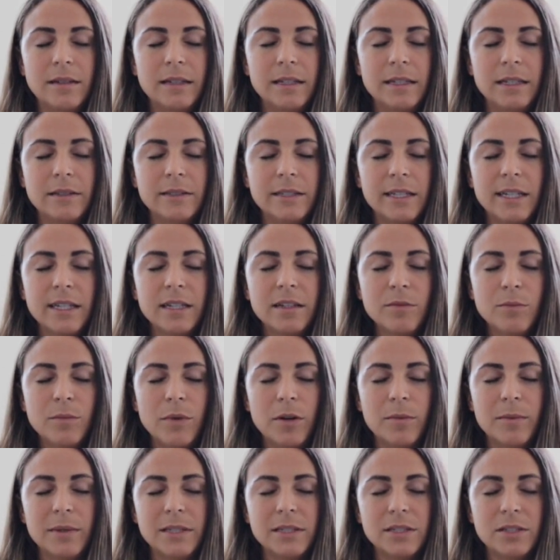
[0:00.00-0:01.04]
And take a
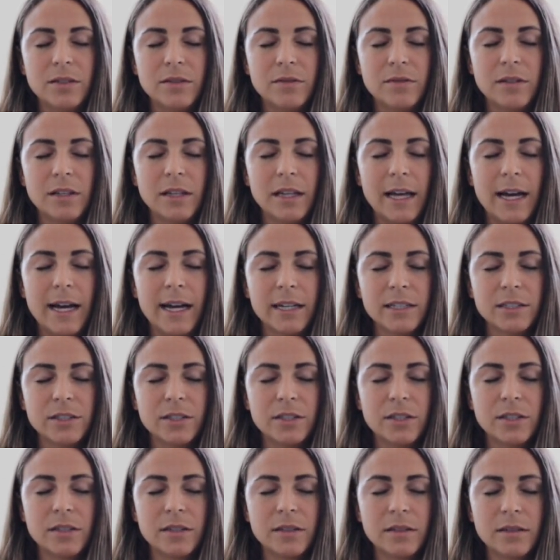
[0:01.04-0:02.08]
moment to
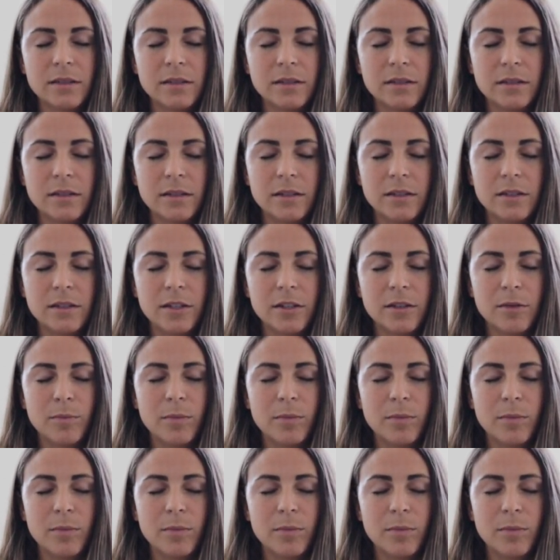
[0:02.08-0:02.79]
relax your